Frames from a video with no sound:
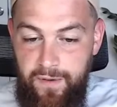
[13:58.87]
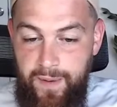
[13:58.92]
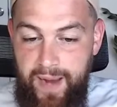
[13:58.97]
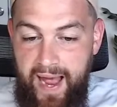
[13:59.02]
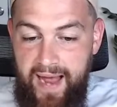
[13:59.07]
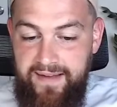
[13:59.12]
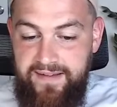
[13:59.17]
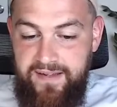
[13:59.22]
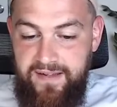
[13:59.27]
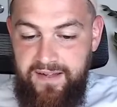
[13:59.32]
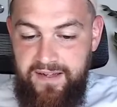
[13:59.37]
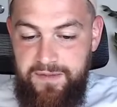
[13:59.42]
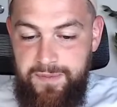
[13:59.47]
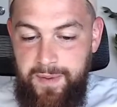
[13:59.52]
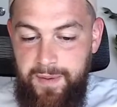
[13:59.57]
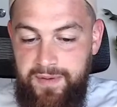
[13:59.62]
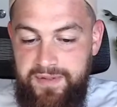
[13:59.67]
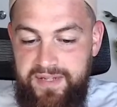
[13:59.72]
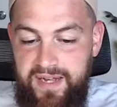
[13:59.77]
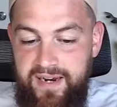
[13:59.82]
We ask Allah
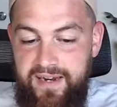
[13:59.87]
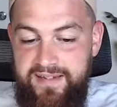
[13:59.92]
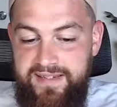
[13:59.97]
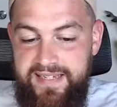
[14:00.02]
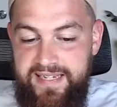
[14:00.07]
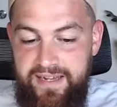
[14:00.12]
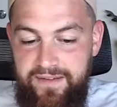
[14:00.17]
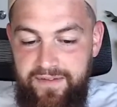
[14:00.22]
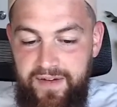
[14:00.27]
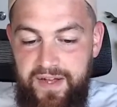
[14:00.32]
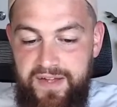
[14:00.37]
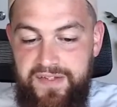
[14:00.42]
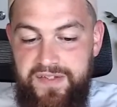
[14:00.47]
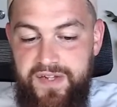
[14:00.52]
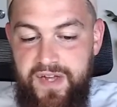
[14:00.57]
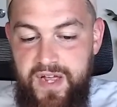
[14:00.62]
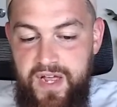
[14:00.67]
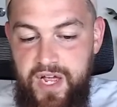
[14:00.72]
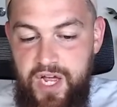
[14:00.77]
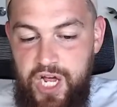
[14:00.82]
subhanahu wa ta'ala to give us
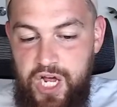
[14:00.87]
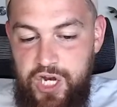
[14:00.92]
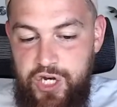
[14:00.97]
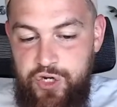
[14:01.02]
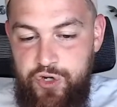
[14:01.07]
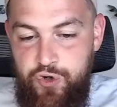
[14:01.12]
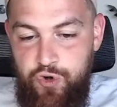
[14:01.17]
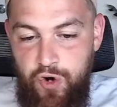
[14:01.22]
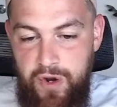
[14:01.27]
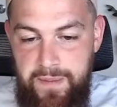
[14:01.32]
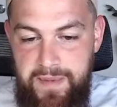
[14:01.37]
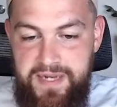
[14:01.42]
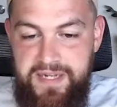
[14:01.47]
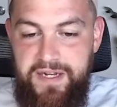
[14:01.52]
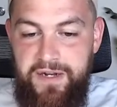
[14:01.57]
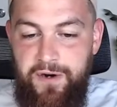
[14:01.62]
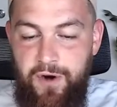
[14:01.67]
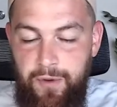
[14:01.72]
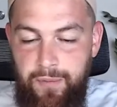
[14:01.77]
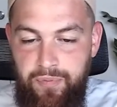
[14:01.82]
enjoyment
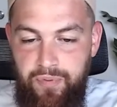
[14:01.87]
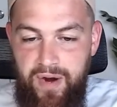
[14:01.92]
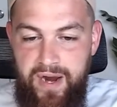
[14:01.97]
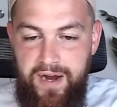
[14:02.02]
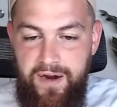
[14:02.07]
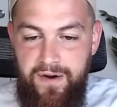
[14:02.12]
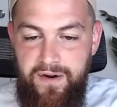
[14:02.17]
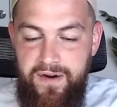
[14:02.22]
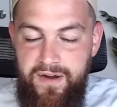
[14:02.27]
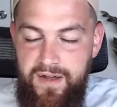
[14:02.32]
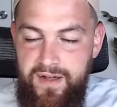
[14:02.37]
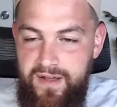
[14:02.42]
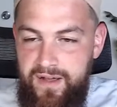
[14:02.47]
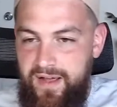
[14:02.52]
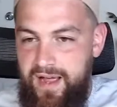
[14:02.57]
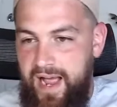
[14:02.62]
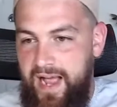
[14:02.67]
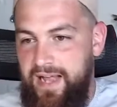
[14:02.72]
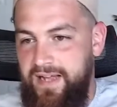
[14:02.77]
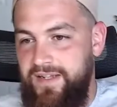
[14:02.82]
in our prayer,
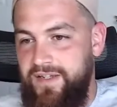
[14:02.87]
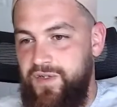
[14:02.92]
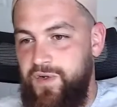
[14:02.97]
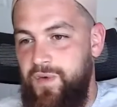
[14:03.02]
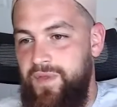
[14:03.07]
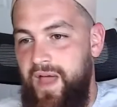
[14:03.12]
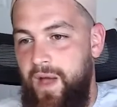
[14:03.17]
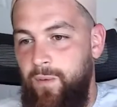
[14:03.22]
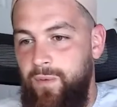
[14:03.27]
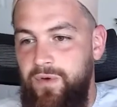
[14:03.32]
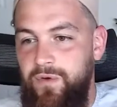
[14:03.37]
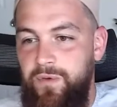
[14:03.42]
and so that we